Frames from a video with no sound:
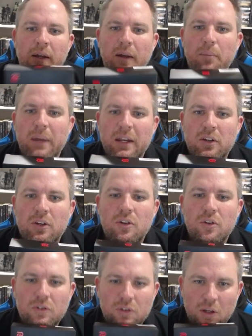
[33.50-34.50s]

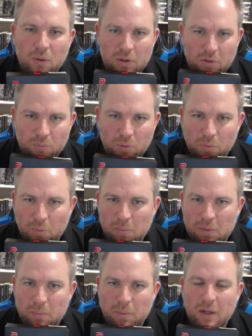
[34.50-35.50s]
Benq Zowie. I've worked with them
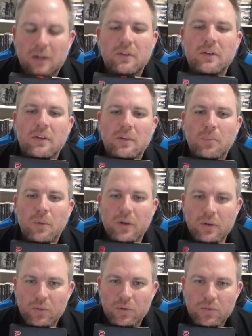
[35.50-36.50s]
in the past, done some
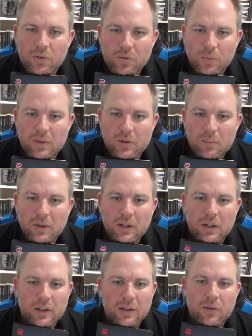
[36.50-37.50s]
monitor reviews with them,
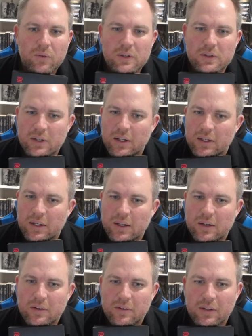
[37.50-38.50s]
and they reached out
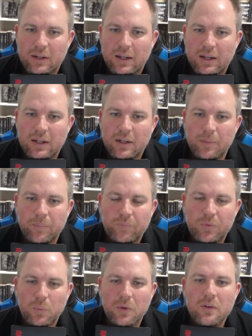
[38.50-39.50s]
again to say, hey,
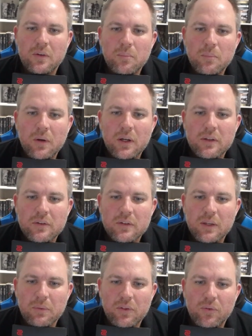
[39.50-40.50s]
we've got some mice
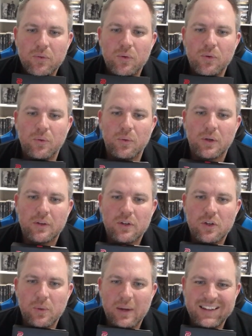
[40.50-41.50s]
coming through, the
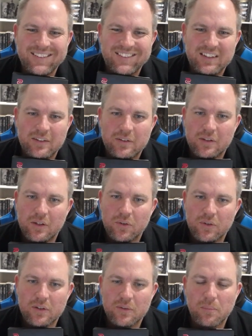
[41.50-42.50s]
new S
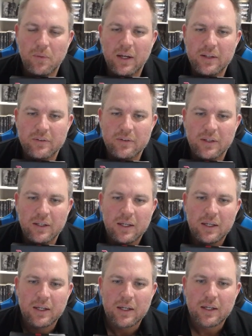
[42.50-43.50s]
series mice.
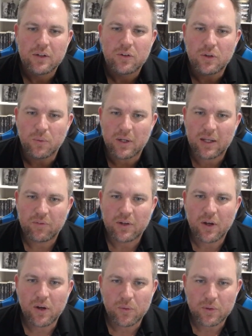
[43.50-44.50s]
Do you want to have a
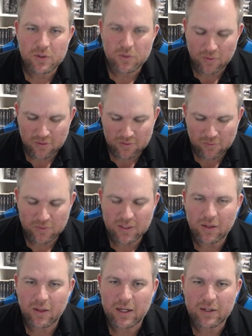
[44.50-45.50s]
go and do you want to see what they're
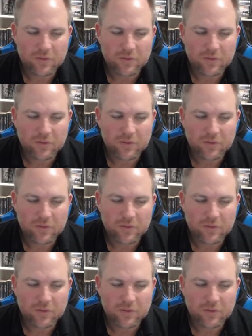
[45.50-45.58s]
like?